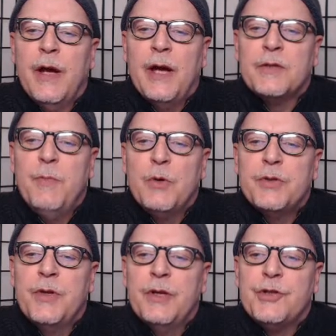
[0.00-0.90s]
as
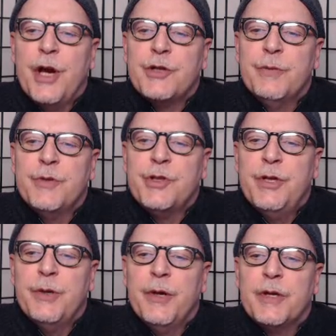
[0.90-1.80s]
most of the injection
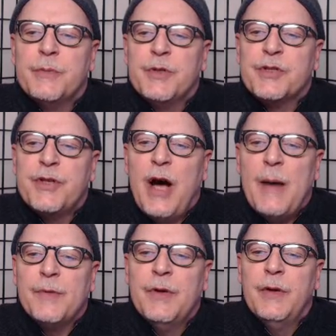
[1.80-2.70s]
machinery has been
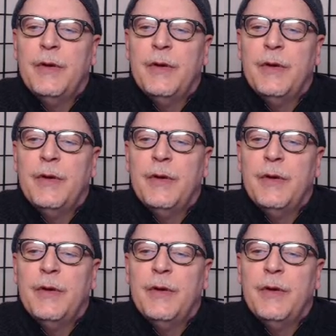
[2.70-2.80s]
stopped